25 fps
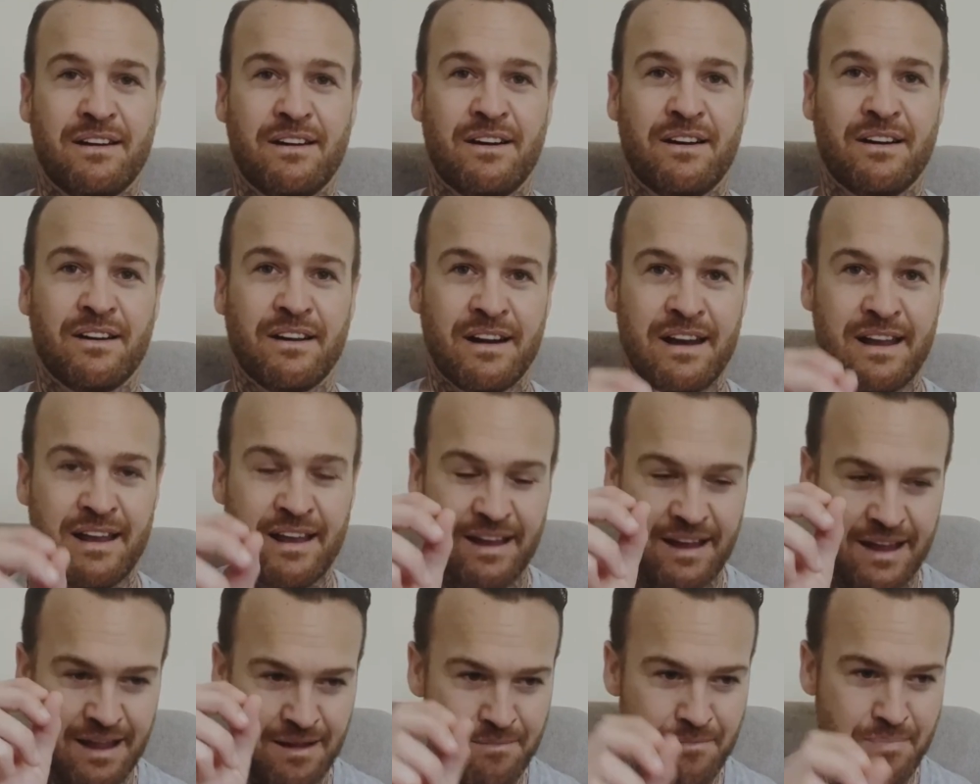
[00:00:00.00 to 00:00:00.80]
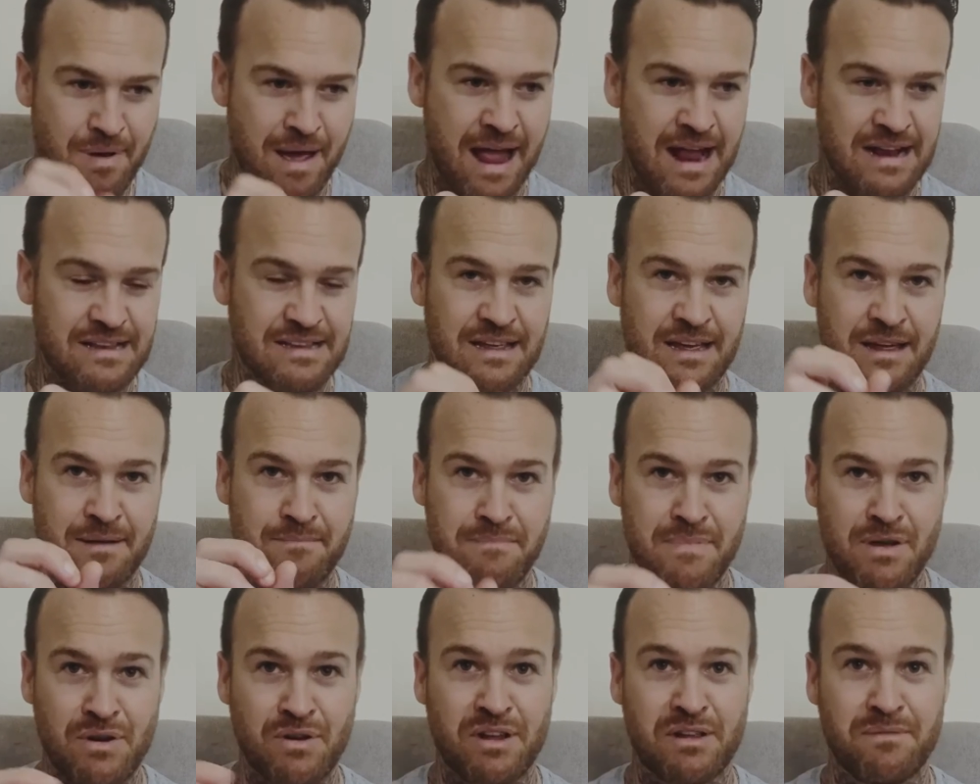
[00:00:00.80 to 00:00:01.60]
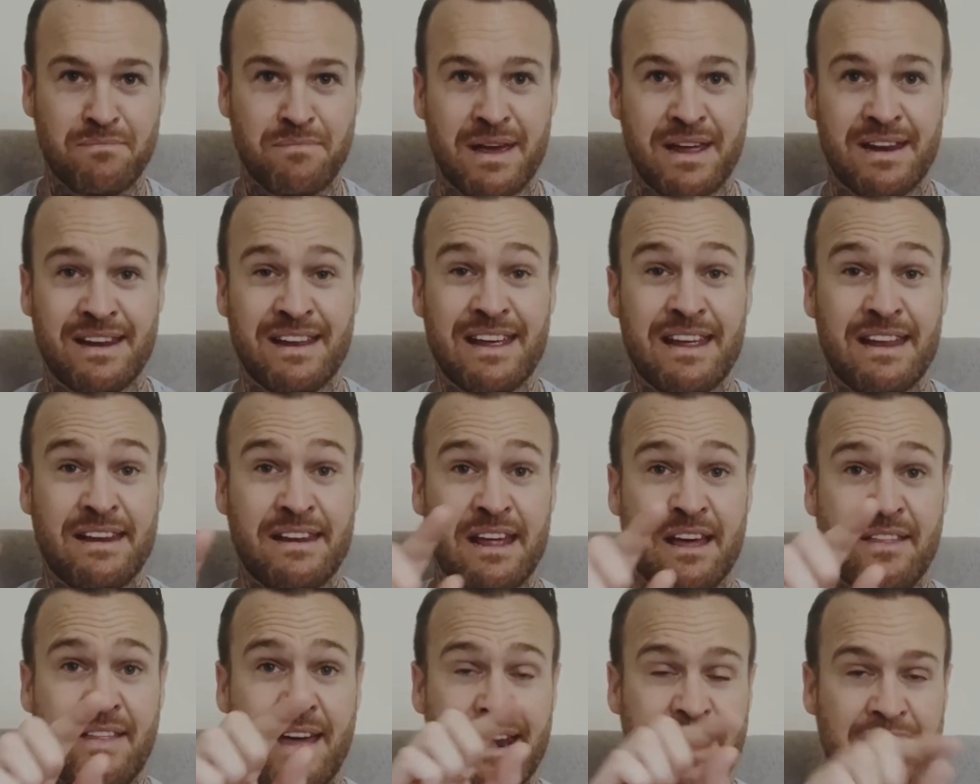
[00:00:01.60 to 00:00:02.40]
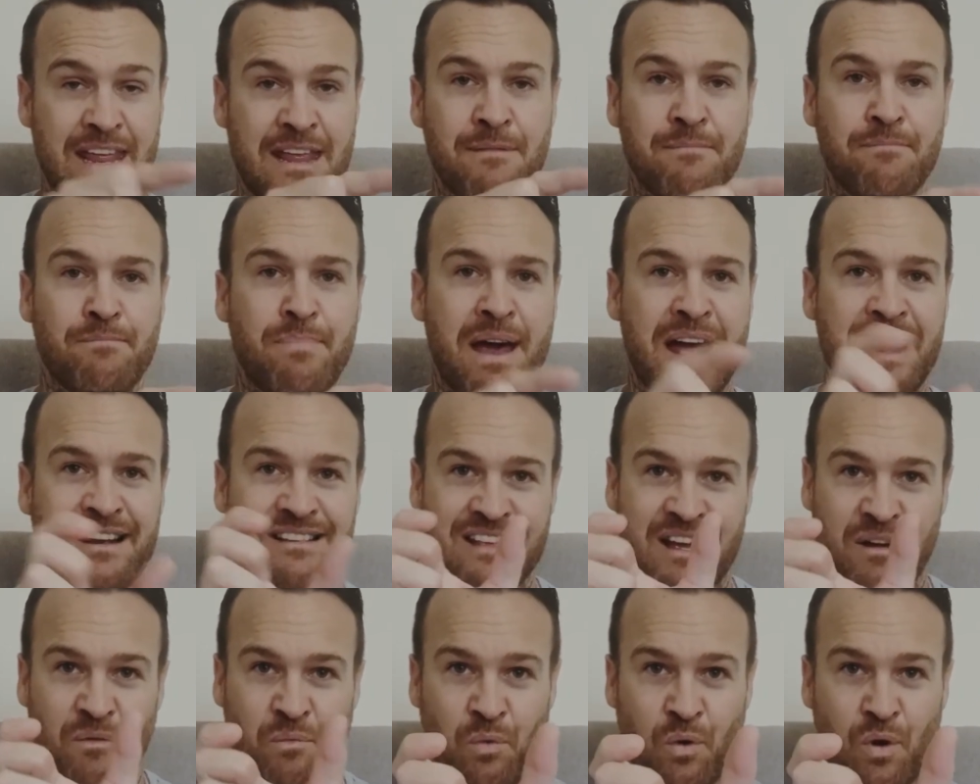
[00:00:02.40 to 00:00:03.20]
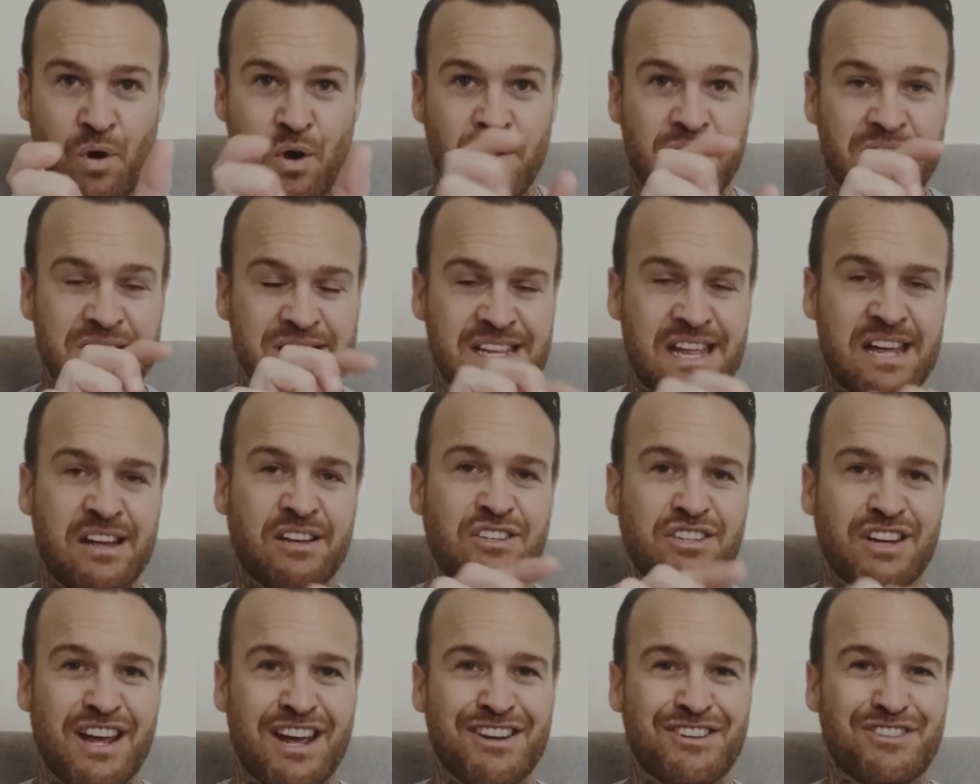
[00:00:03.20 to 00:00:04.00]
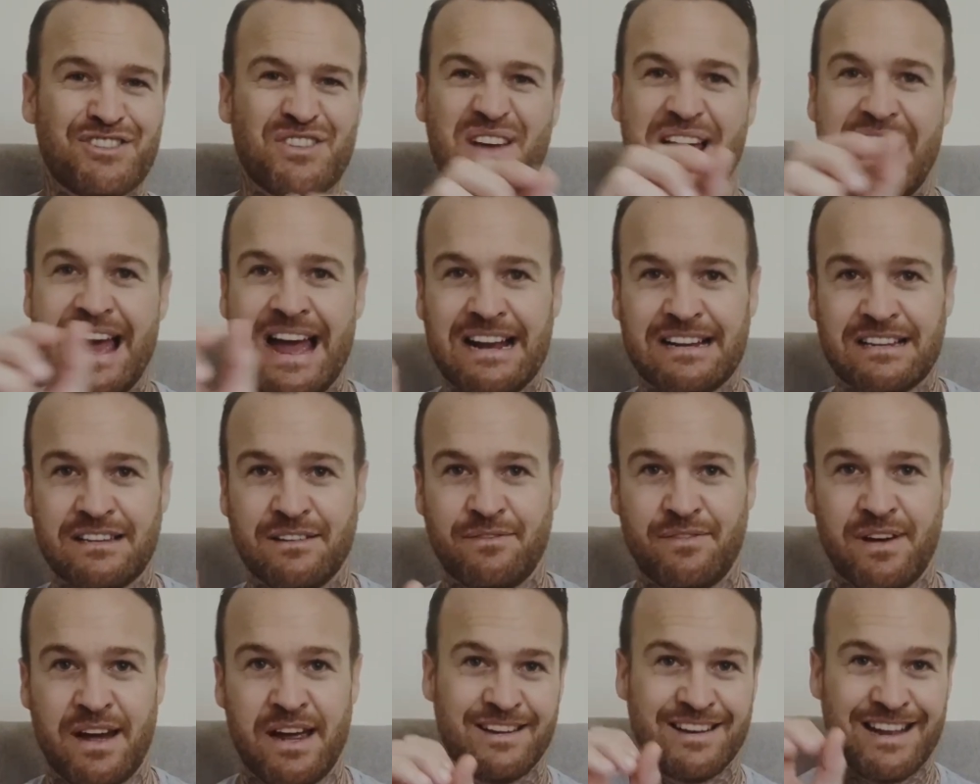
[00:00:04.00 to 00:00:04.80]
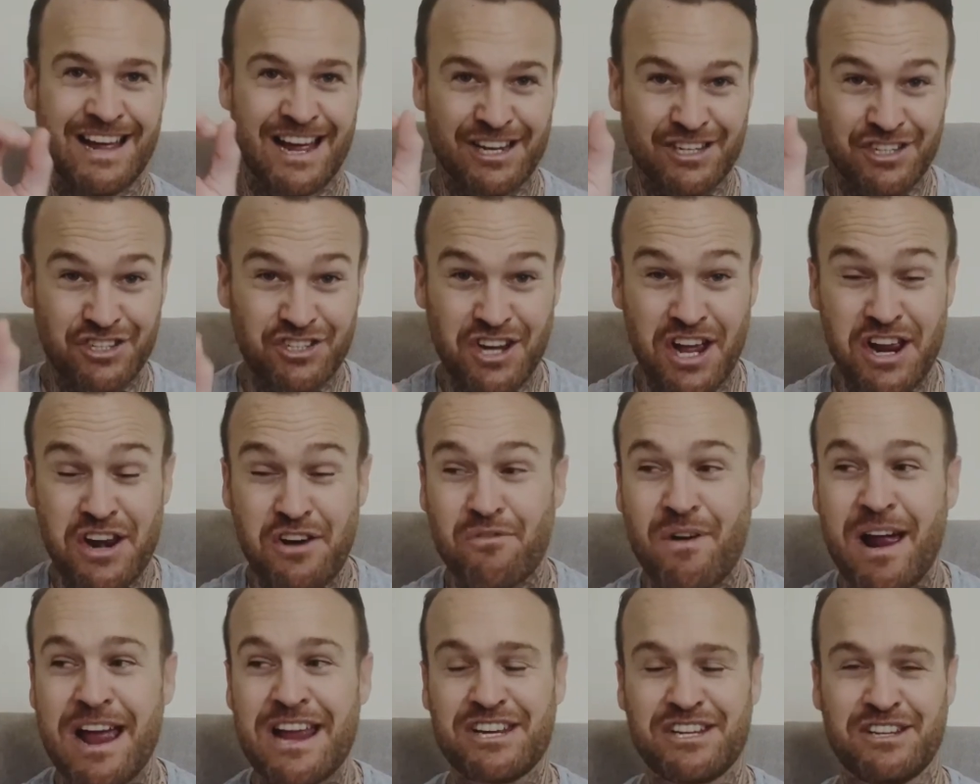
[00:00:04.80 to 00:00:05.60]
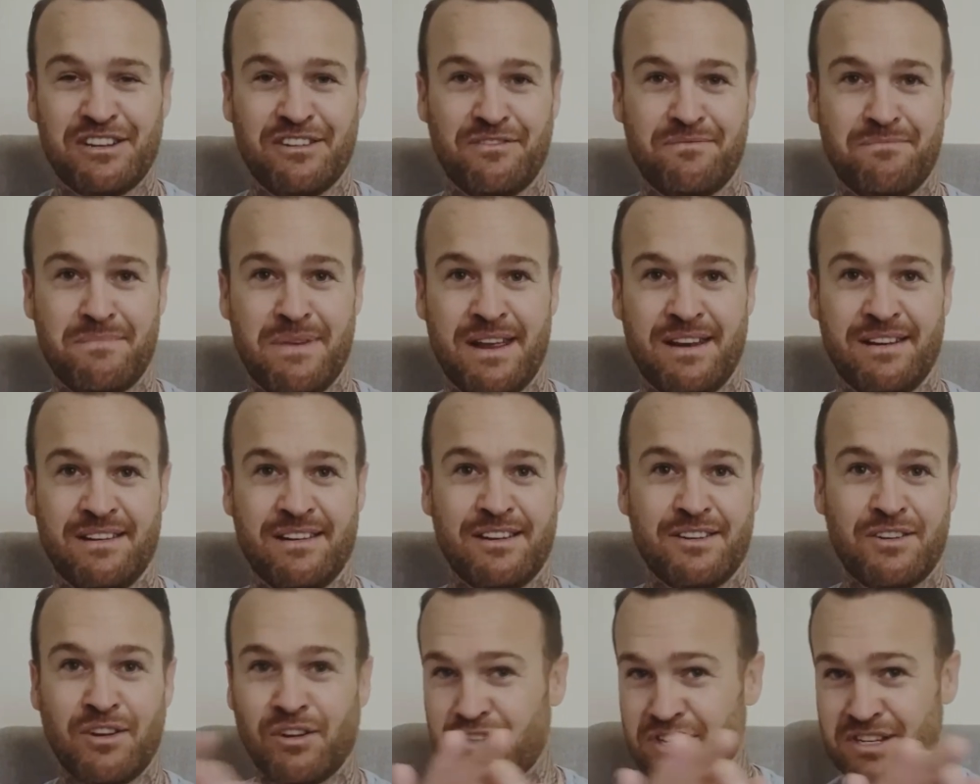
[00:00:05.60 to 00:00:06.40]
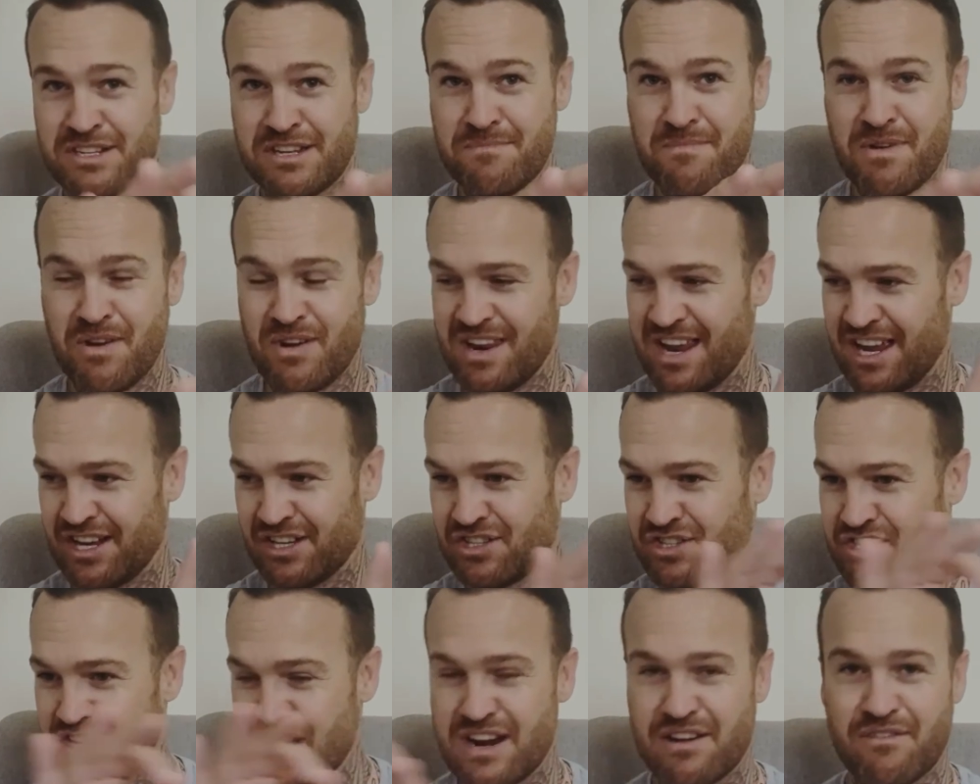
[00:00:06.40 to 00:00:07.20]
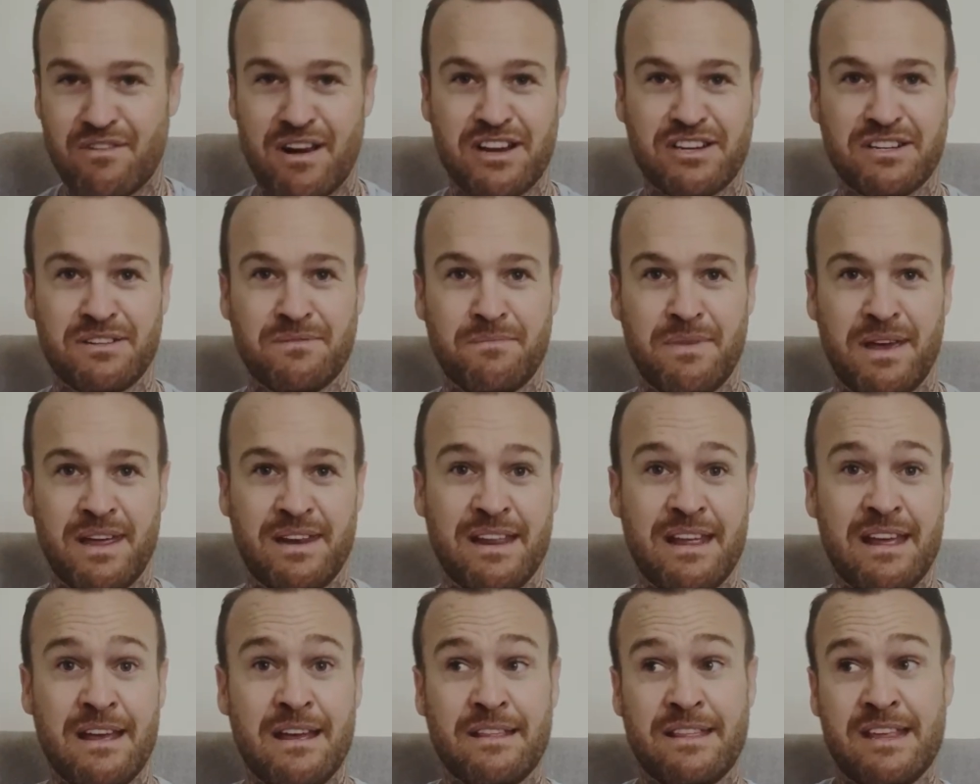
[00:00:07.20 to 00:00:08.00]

I'm going to impact 1 million men. Now that impact, that word has now changed to activate a generation of men. Not just 1 million, a generation of men.